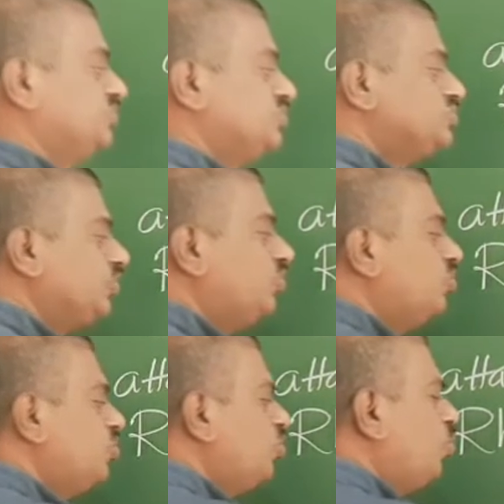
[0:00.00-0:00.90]

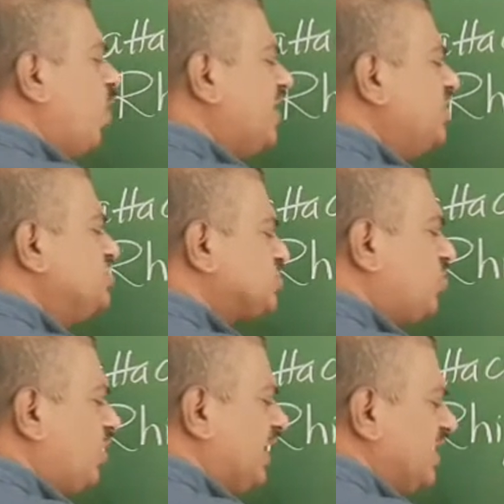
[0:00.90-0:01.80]
So one is
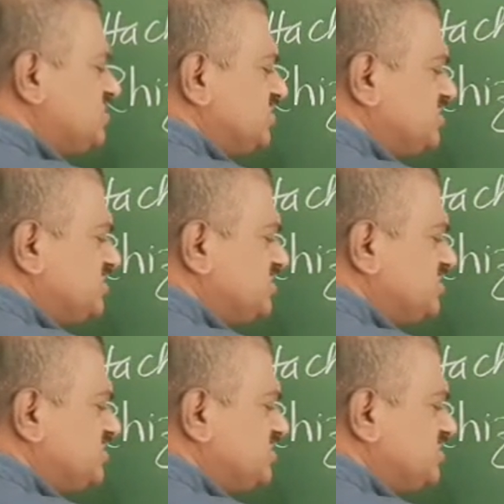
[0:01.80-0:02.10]
called as